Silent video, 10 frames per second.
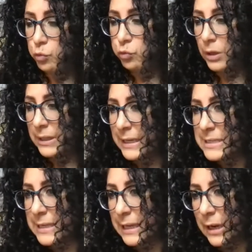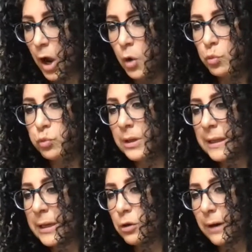really did a
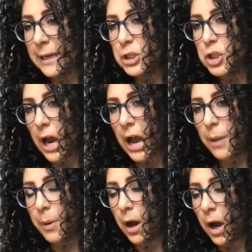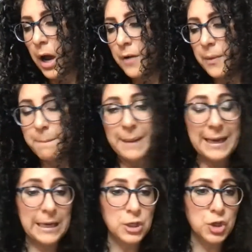really great job of
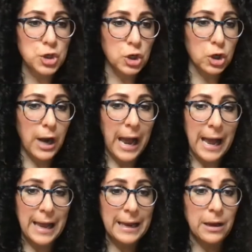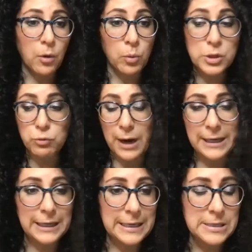making sure I was
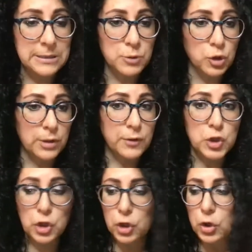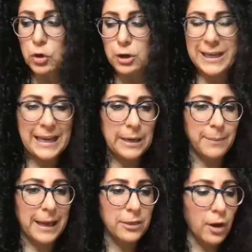writing in some sort of a journal or getting
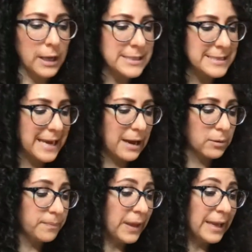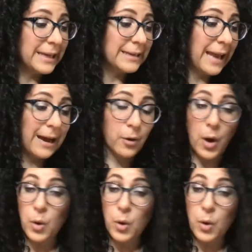my thoughts down. Now,